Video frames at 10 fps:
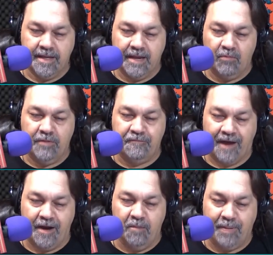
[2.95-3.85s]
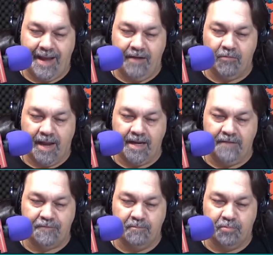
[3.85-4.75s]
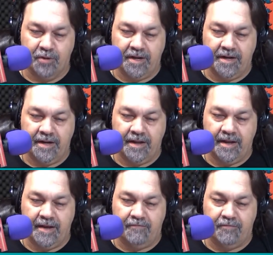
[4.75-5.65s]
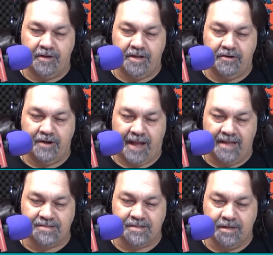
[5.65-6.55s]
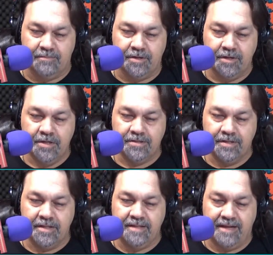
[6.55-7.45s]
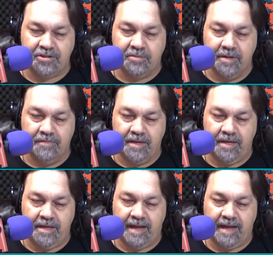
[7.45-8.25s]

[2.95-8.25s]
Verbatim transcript: can we fire Pat Riley from bringing every year Haslem to the detriment of the Heat?